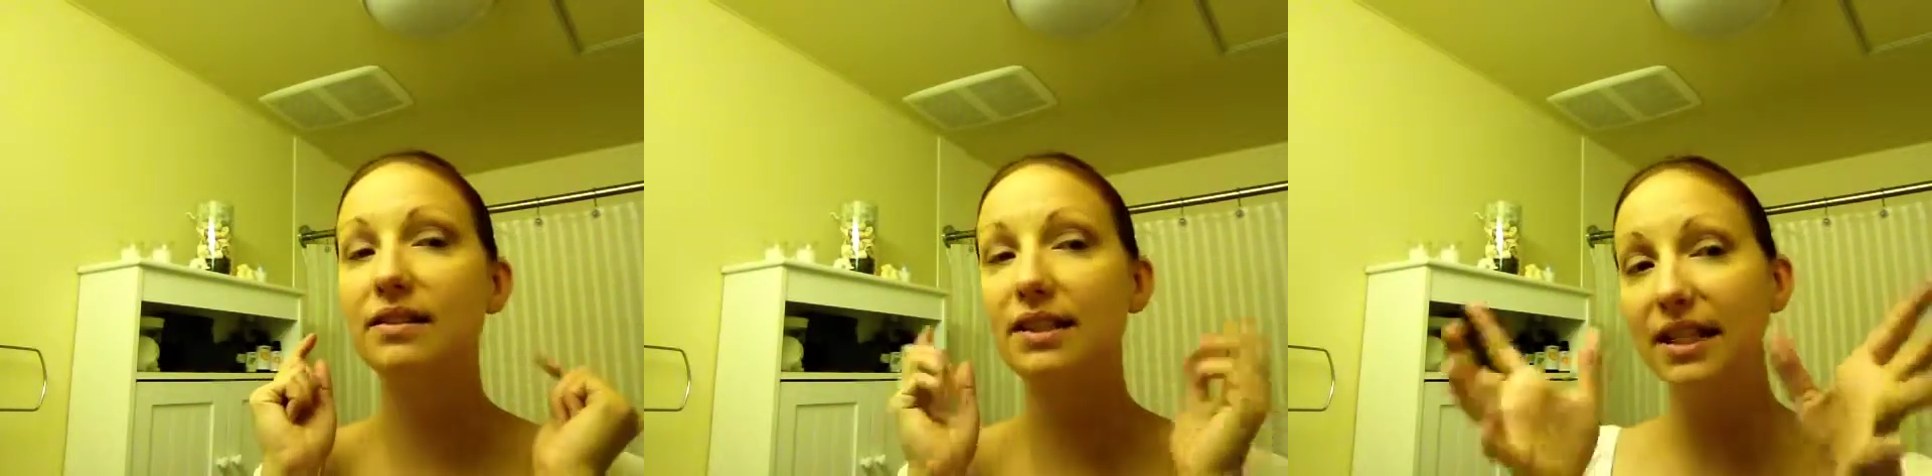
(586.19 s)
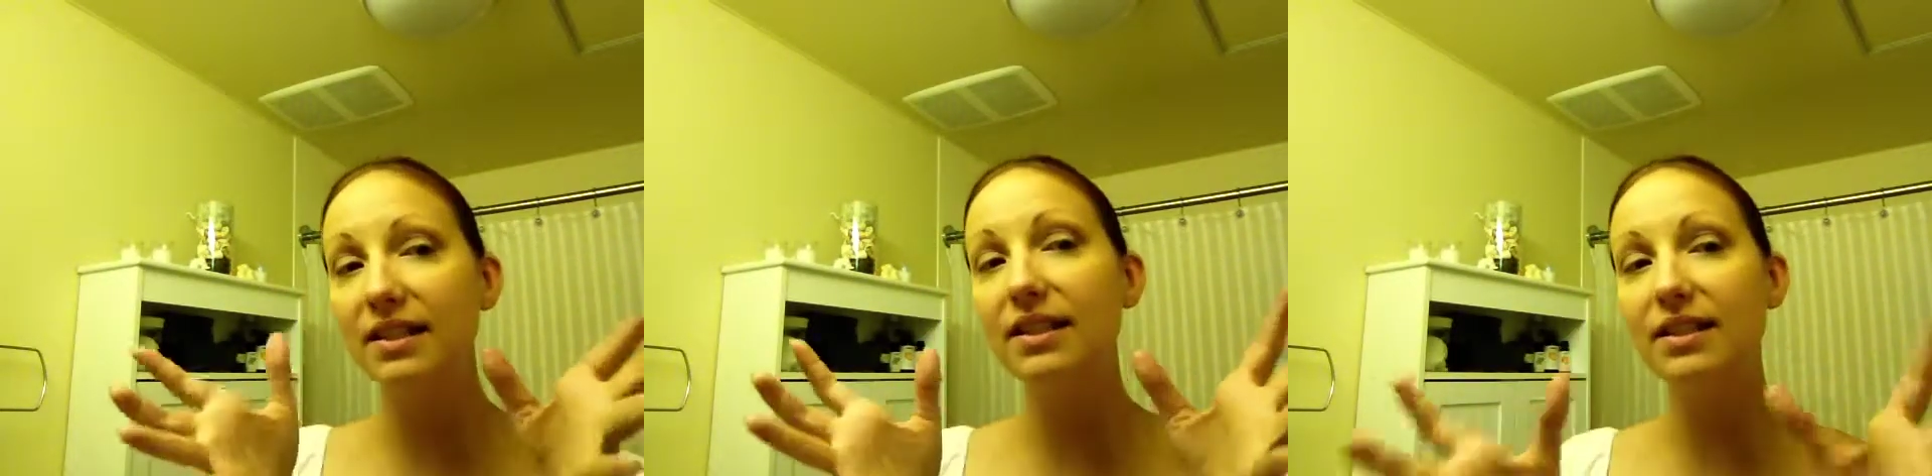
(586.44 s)

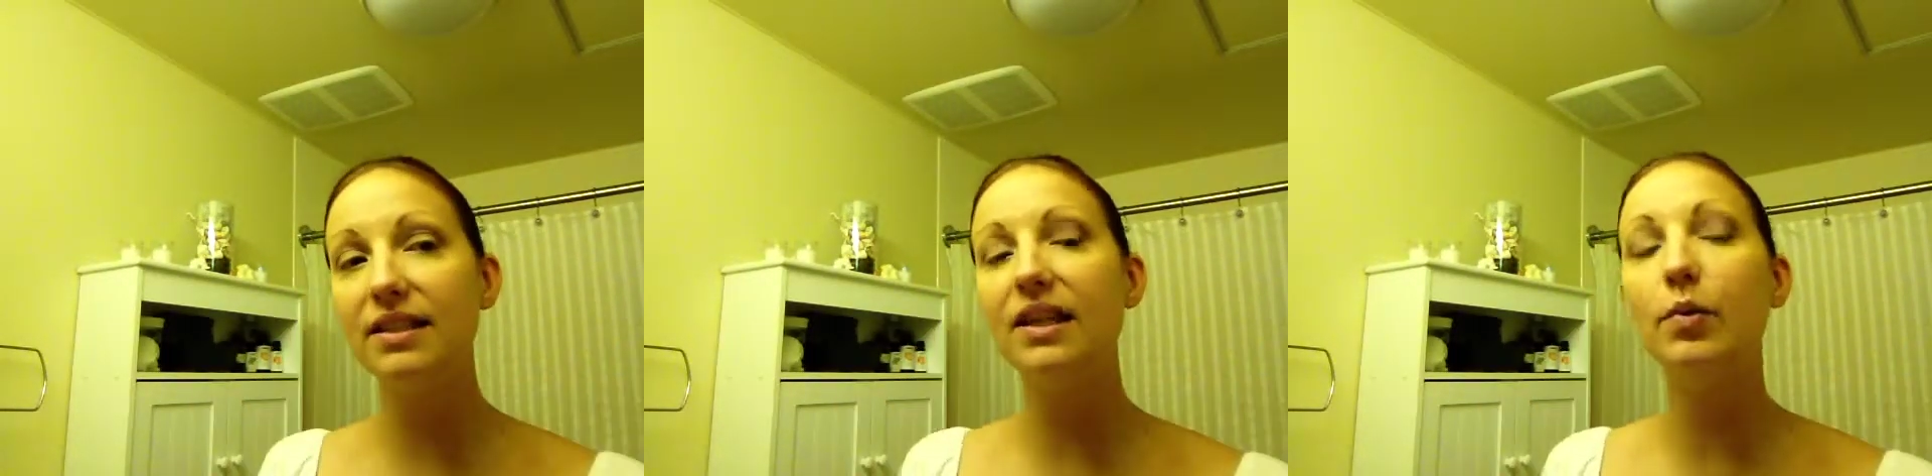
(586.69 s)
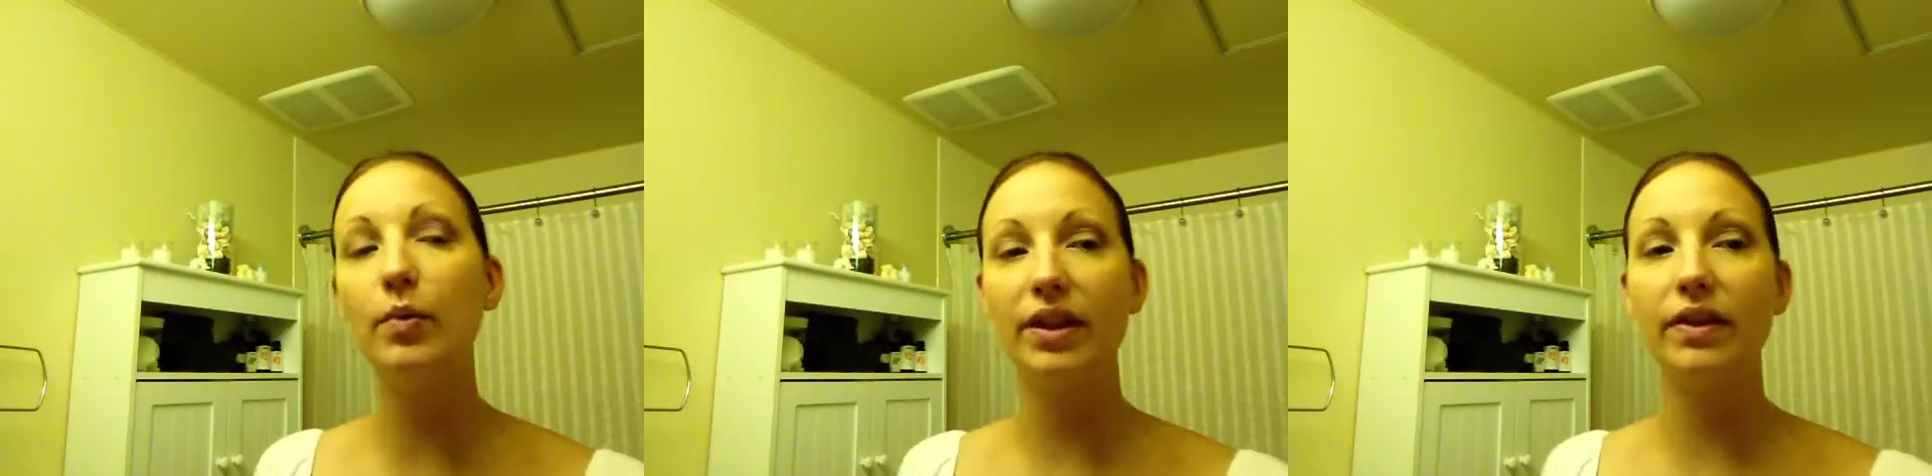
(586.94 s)
tend to
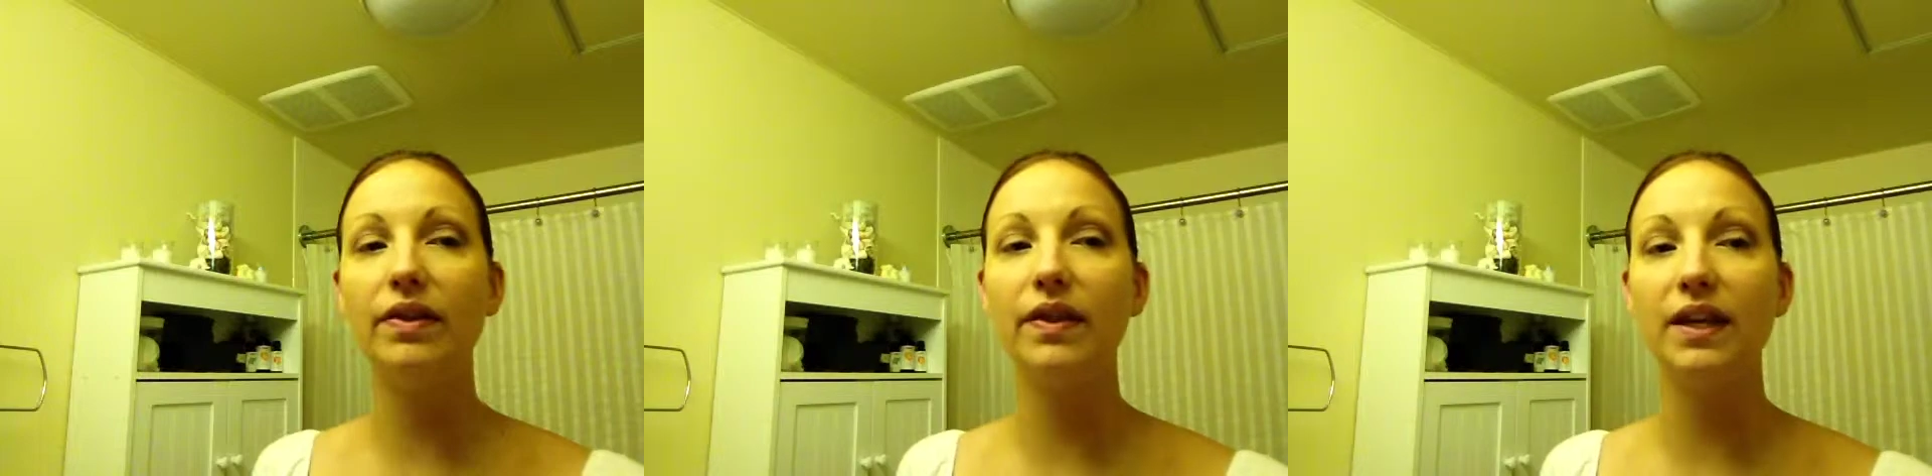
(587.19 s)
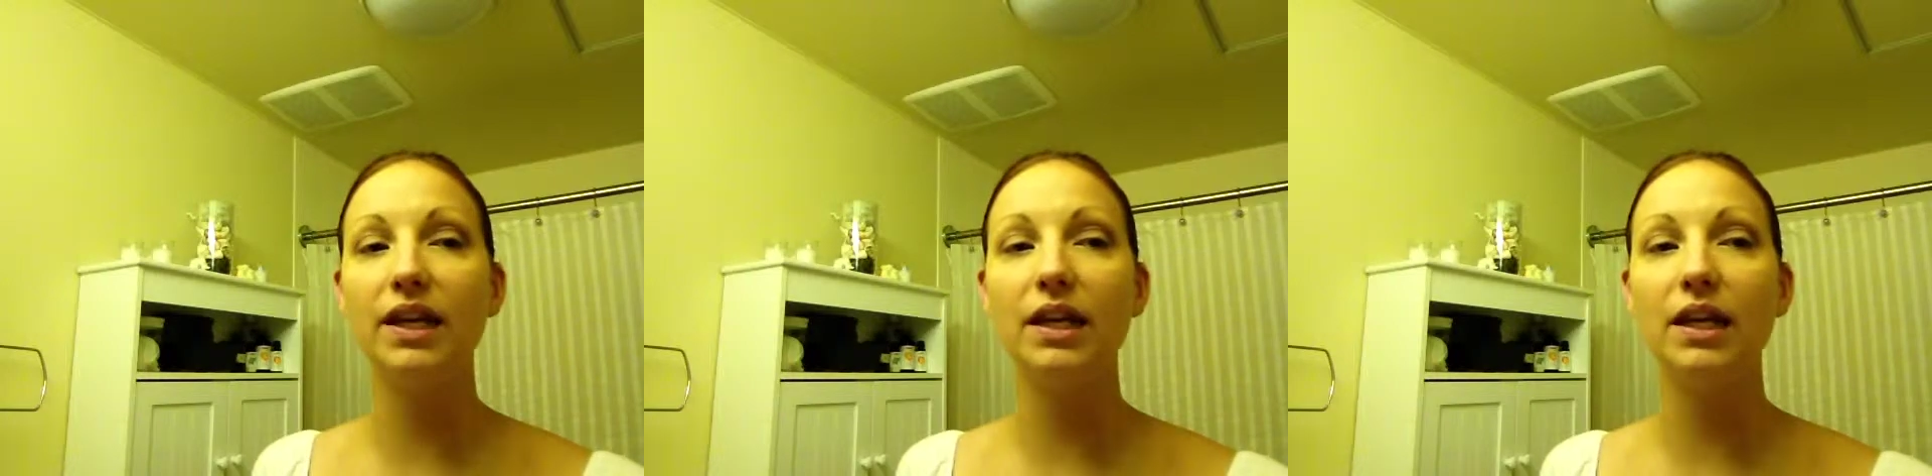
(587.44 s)
stick with
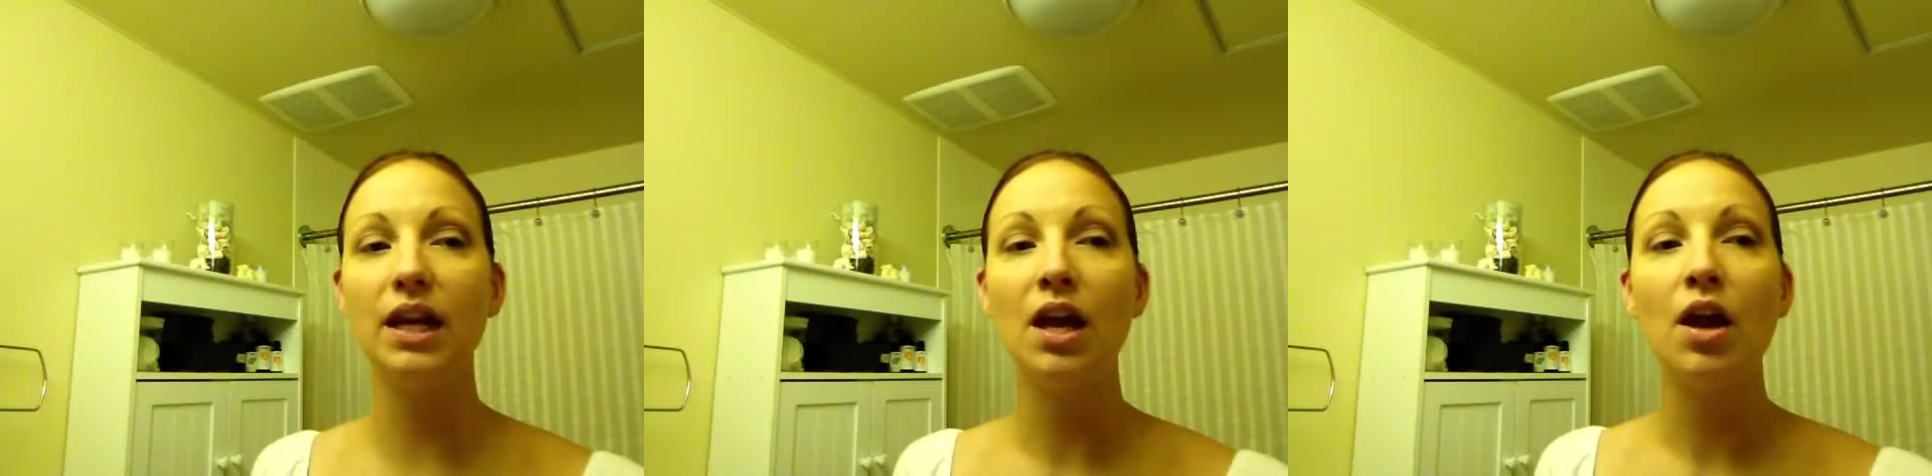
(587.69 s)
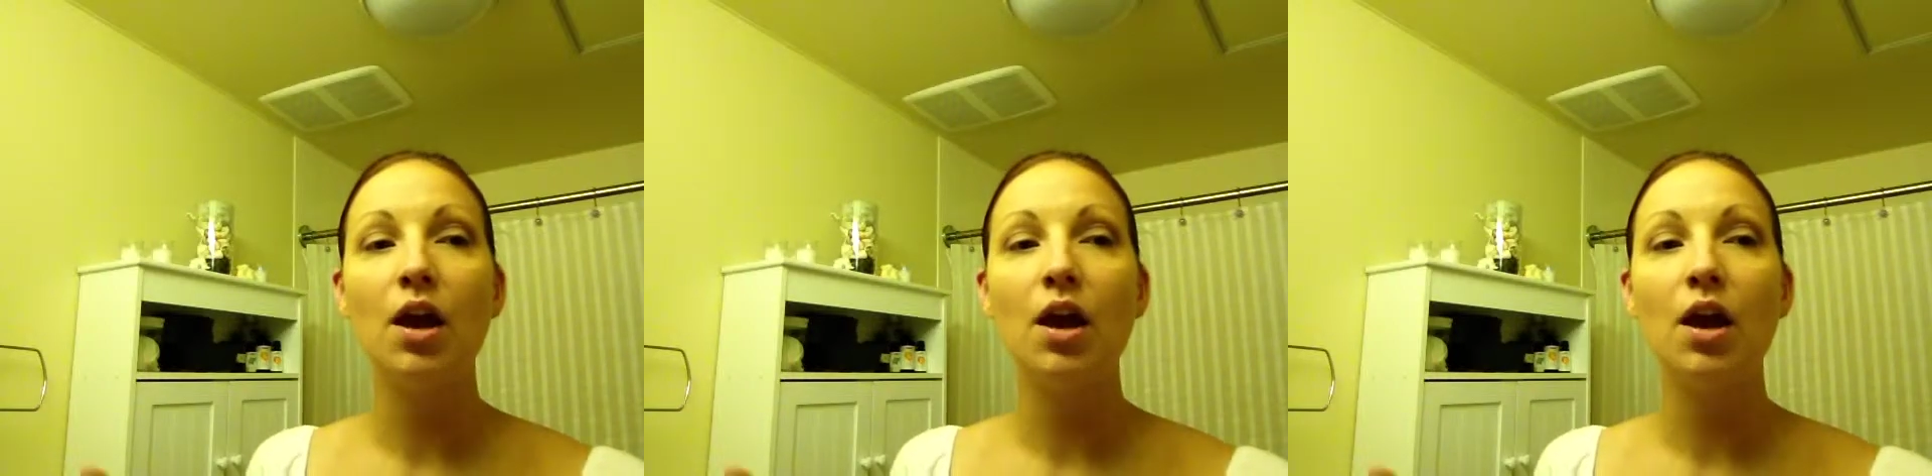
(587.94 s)
the